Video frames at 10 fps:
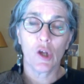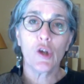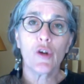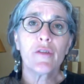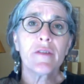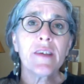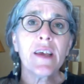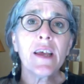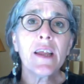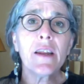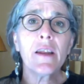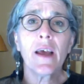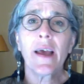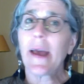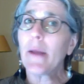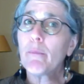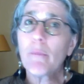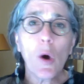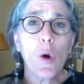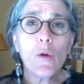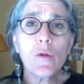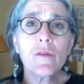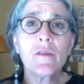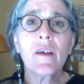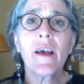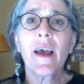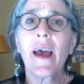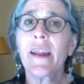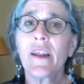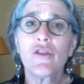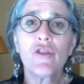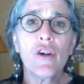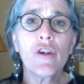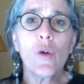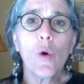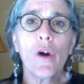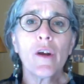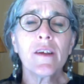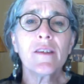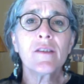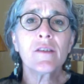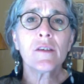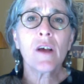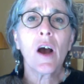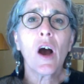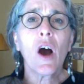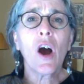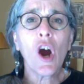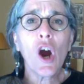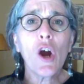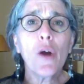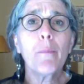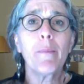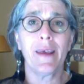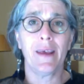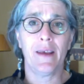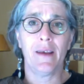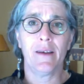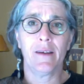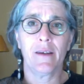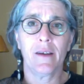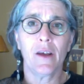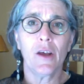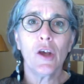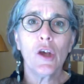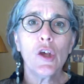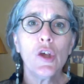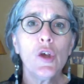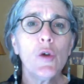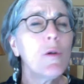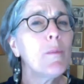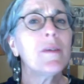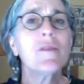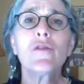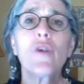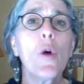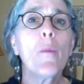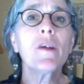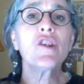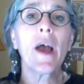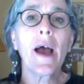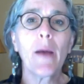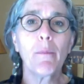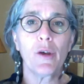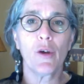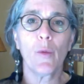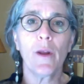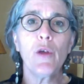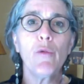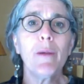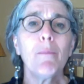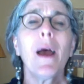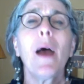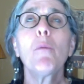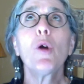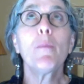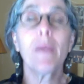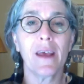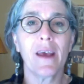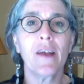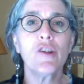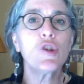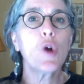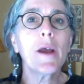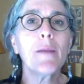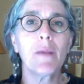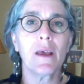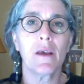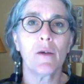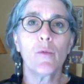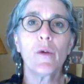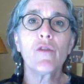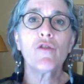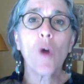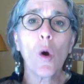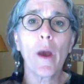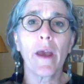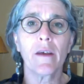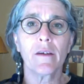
Your skin and bones and internal organs are me. You will be so much happier when you remember me and join me with joy.